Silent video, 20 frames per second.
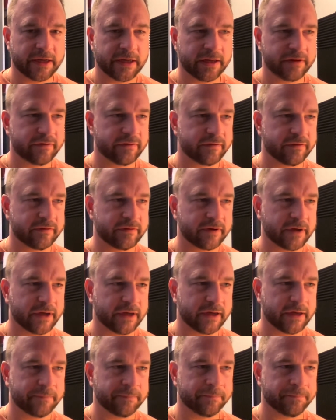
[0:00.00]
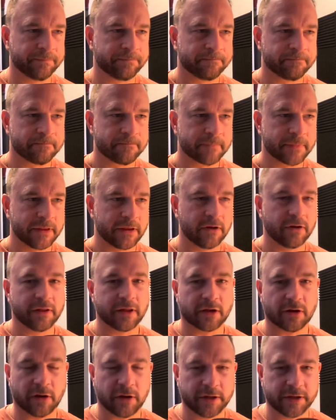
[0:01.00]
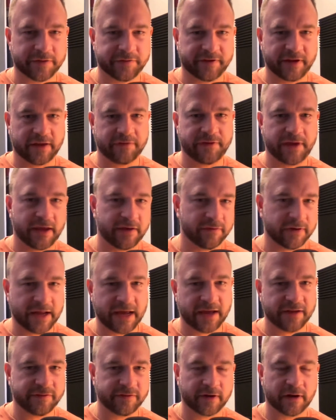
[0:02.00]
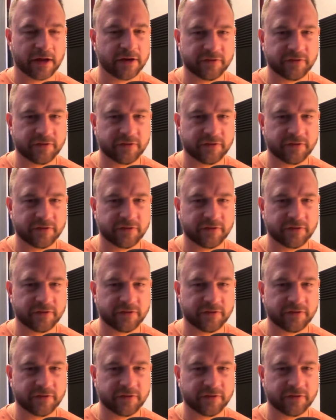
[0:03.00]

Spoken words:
it's, they call it a safe haven asset.